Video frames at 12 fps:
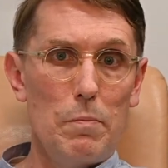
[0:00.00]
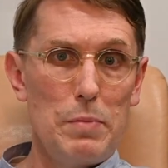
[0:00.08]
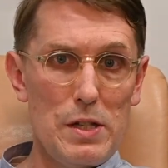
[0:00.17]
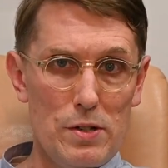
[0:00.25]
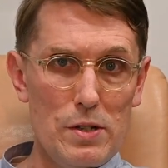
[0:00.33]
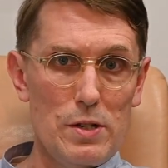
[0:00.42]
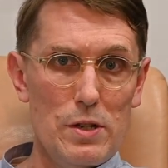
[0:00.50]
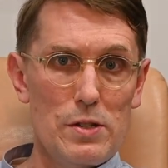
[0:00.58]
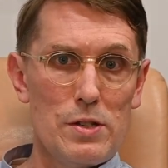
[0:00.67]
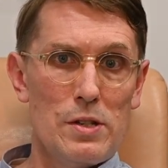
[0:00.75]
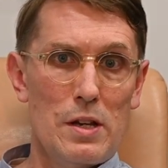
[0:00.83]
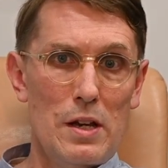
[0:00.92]

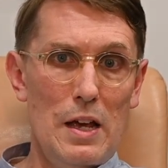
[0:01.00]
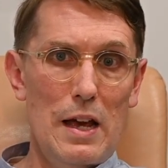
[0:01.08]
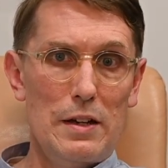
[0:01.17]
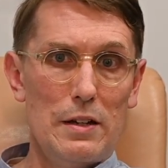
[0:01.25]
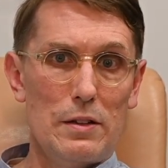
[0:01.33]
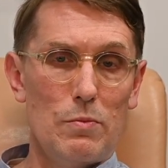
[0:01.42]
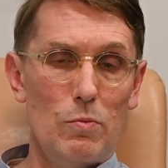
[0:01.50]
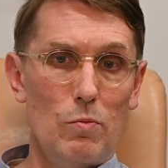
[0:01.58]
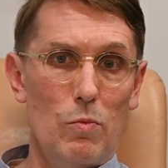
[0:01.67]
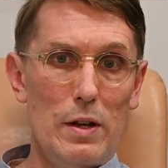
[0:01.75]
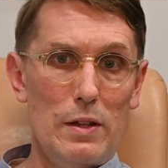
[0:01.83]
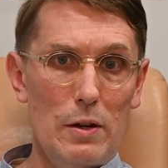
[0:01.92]
businesses, and
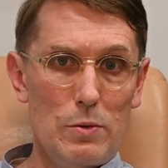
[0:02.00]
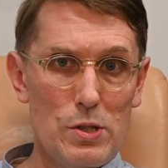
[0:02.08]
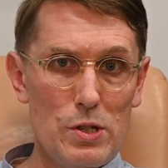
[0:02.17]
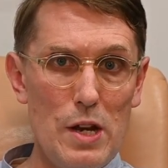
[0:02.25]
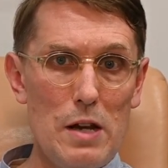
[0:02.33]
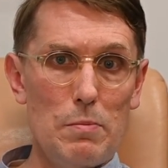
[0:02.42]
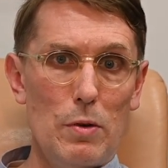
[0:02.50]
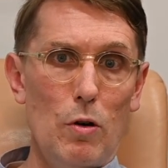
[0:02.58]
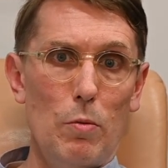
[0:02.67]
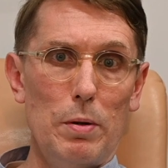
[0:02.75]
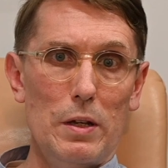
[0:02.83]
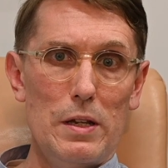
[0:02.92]
when they were state
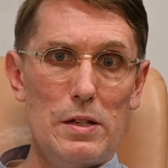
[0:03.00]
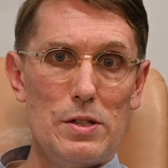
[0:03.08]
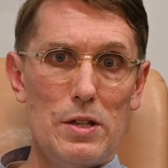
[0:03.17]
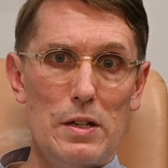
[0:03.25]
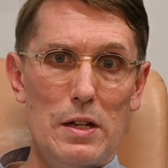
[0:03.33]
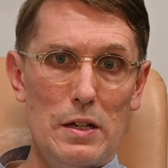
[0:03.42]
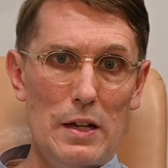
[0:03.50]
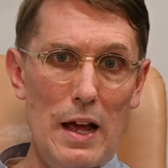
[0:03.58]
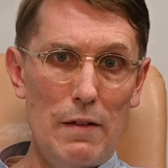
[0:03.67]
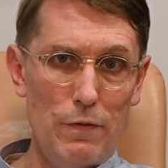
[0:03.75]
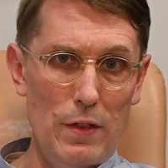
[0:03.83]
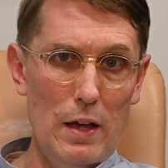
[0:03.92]
monopolies, they didn't
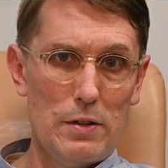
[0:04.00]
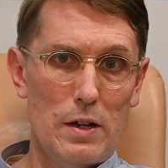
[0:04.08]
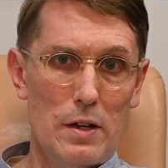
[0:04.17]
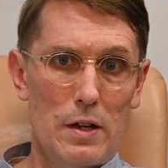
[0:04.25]
have that.